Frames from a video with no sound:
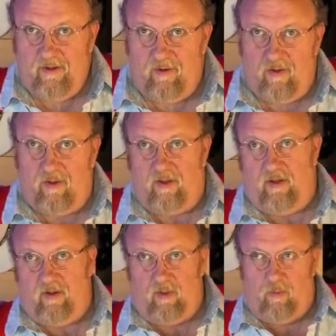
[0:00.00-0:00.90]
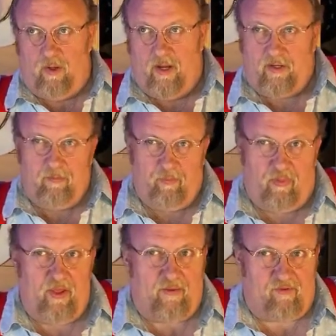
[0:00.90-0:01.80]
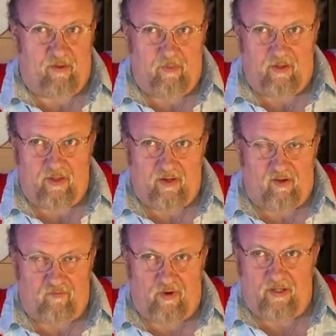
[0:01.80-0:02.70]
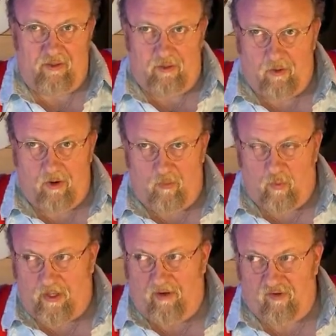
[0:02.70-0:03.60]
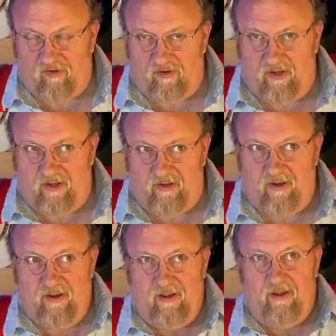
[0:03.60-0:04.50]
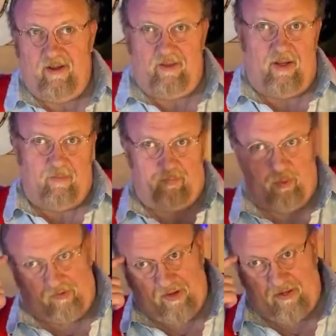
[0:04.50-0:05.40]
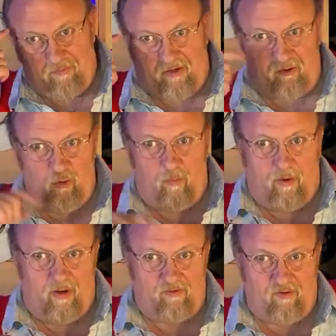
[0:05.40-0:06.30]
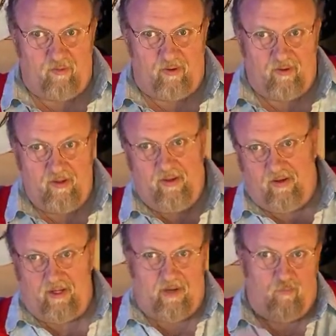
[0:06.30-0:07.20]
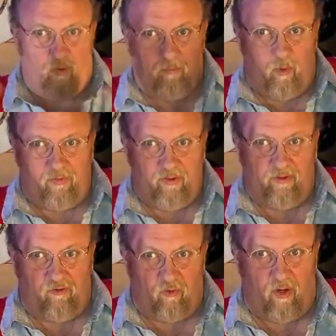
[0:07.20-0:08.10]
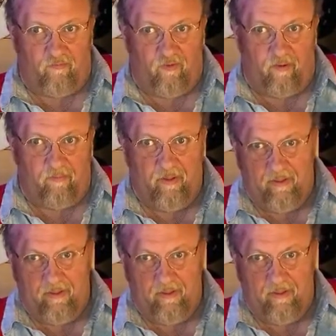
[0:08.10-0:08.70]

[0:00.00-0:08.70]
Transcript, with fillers: Uh, the only way I could think of something like that is if I learn what he just did, and then that puts that in my toolbox so I have one more thing to draw from